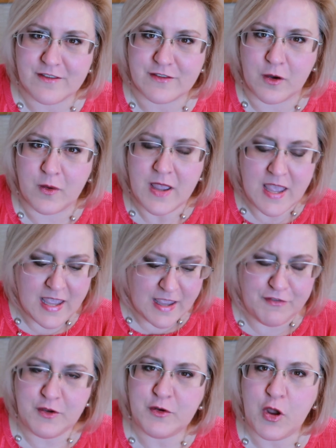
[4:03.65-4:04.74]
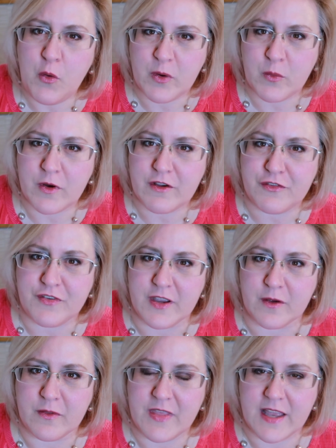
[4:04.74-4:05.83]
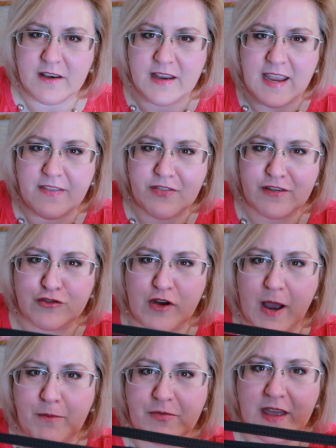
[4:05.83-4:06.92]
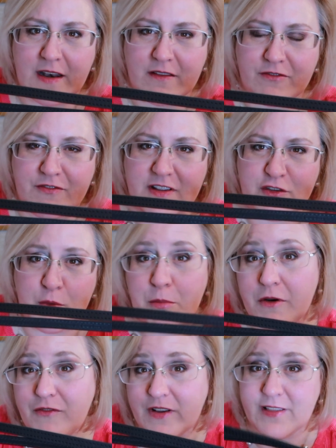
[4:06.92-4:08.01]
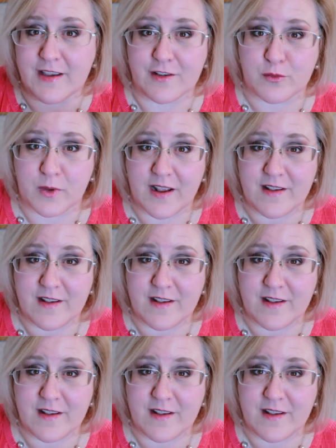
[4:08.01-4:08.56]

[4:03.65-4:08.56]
So if you know what works for you, then get the strap that fits you perfectly is what